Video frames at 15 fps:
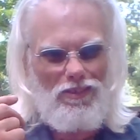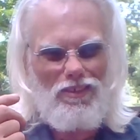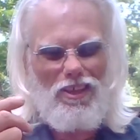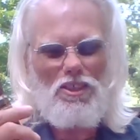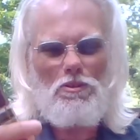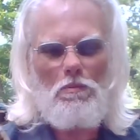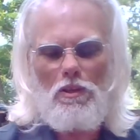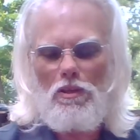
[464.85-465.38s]

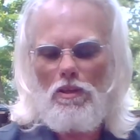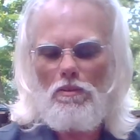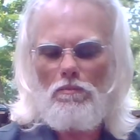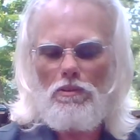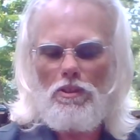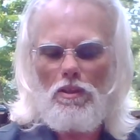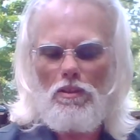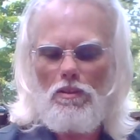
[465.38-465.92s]
gets me to
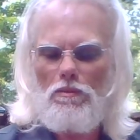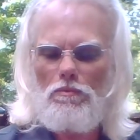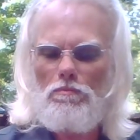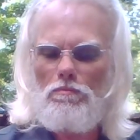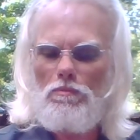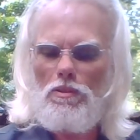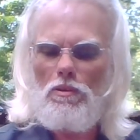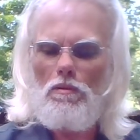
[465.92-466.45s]

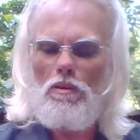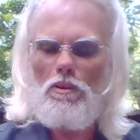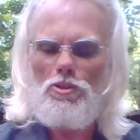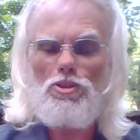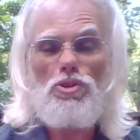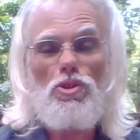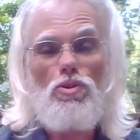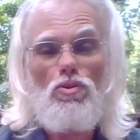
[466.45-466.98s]

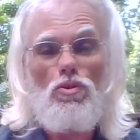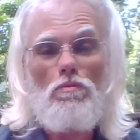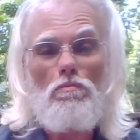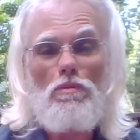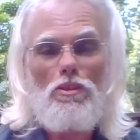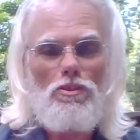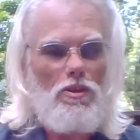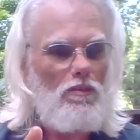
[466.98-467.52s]

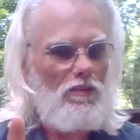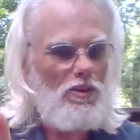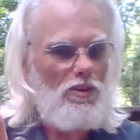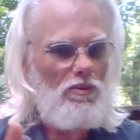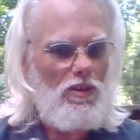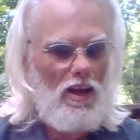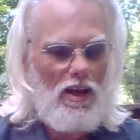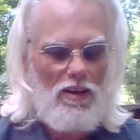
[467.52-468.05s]
assume, never
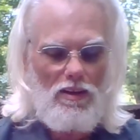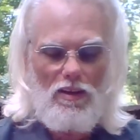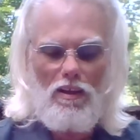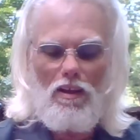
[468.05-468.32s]
do that,